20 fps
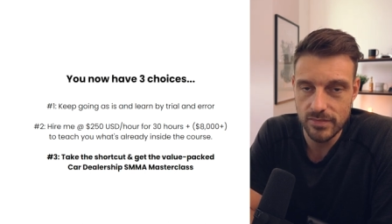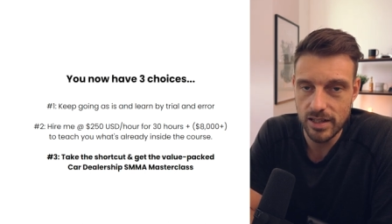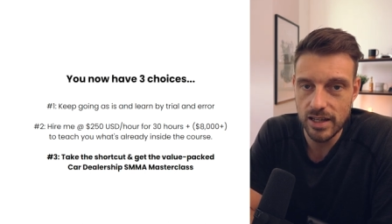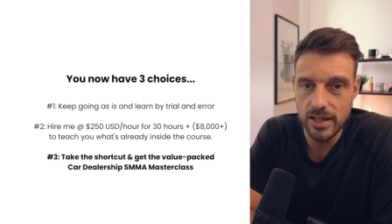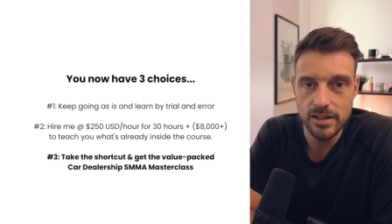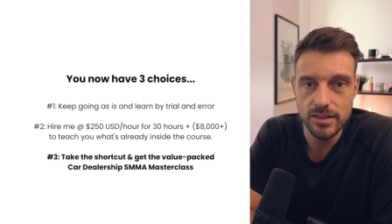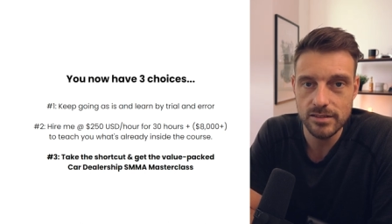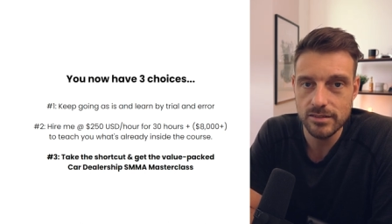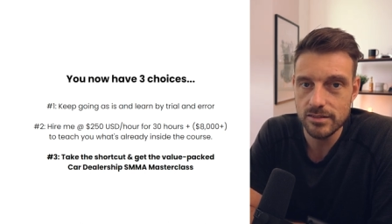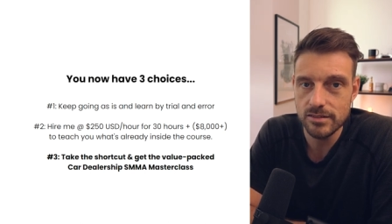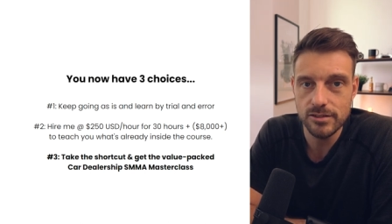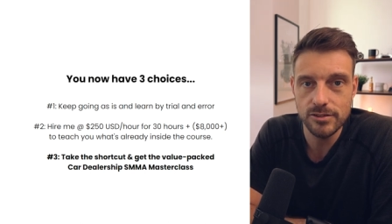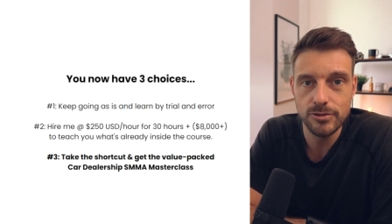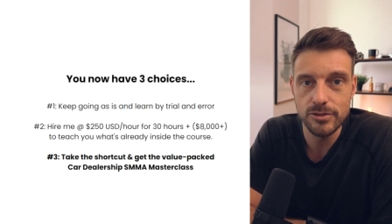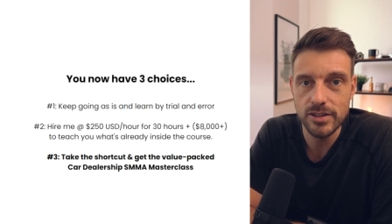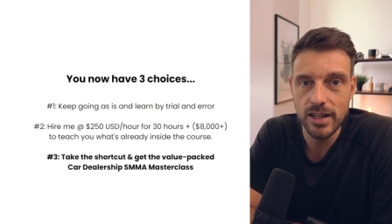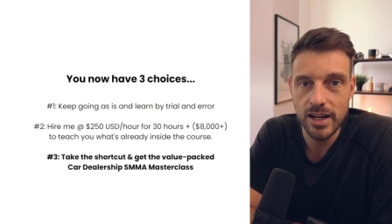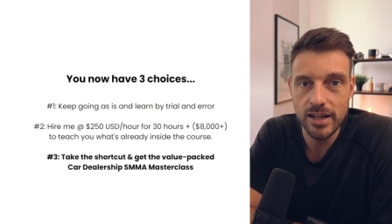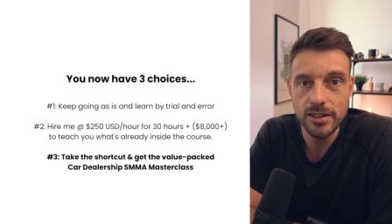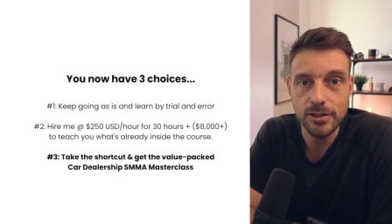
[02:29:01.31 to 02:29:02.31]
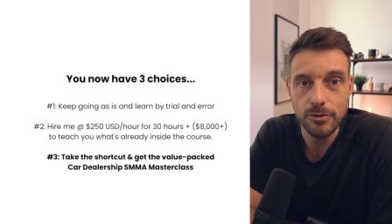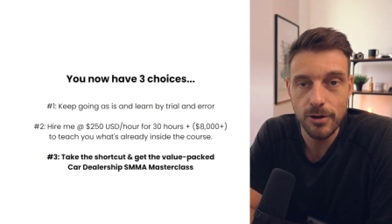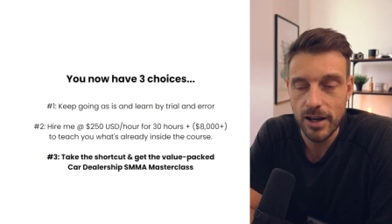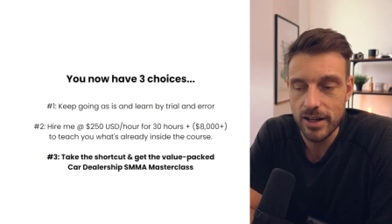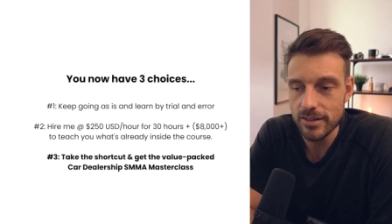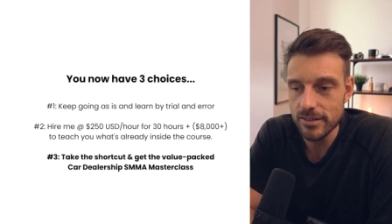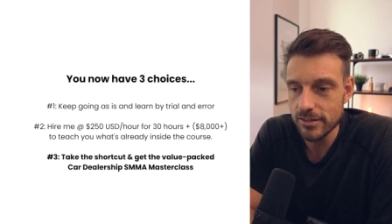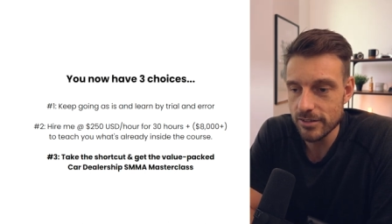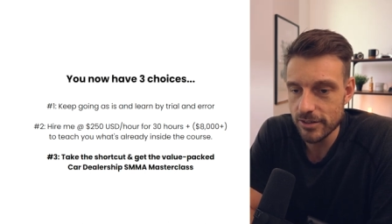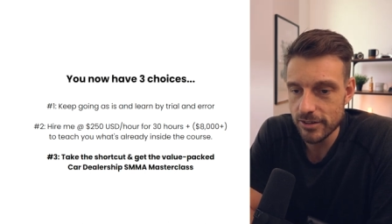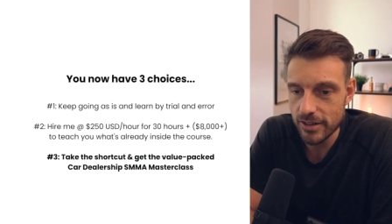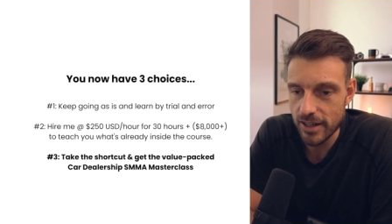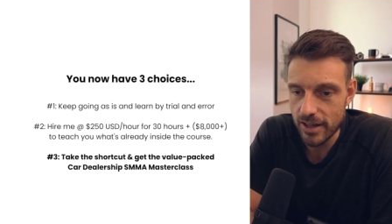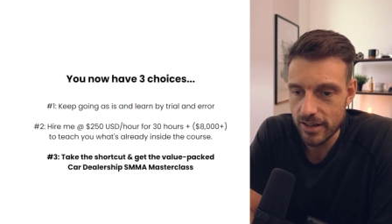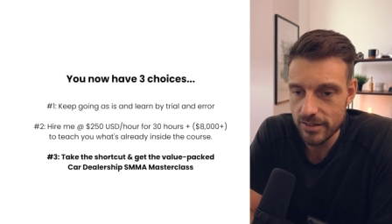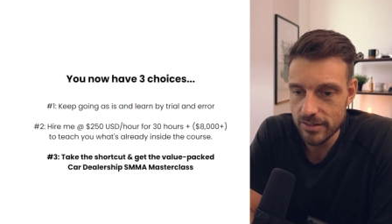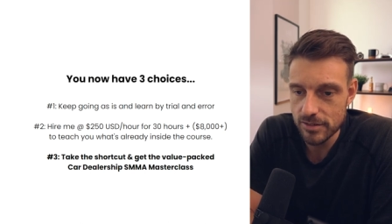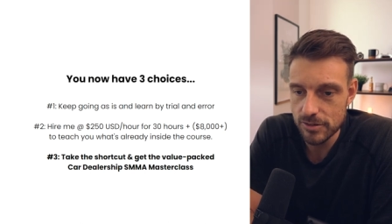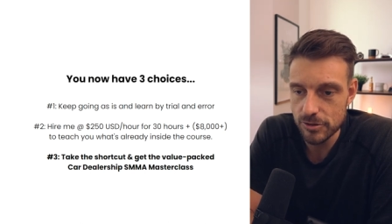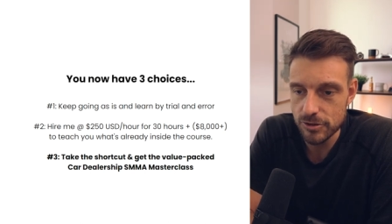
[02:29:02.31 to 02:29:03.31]
eight to nine grand,
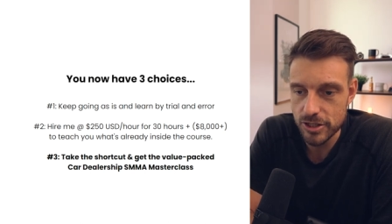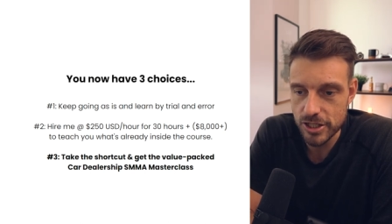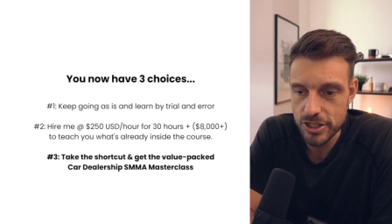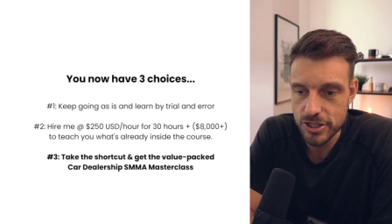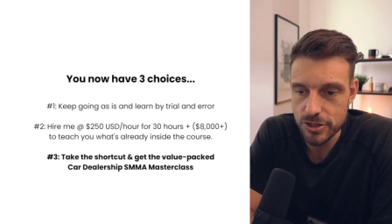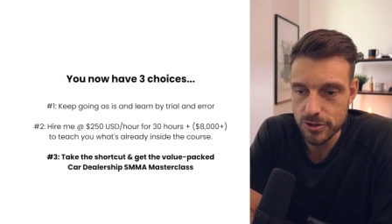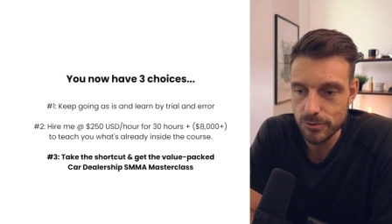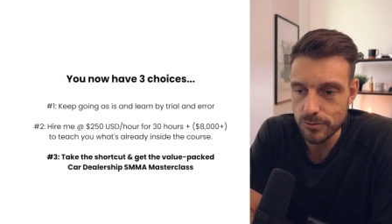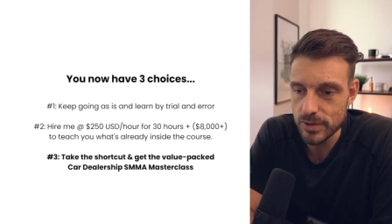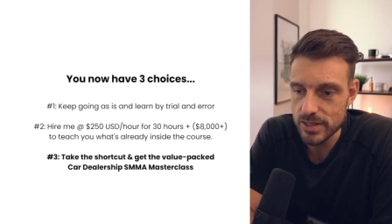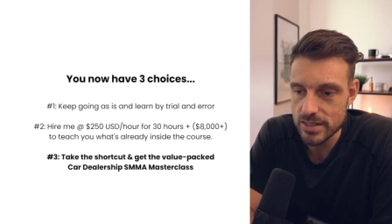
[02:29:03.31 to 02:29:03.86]
okay, to teach you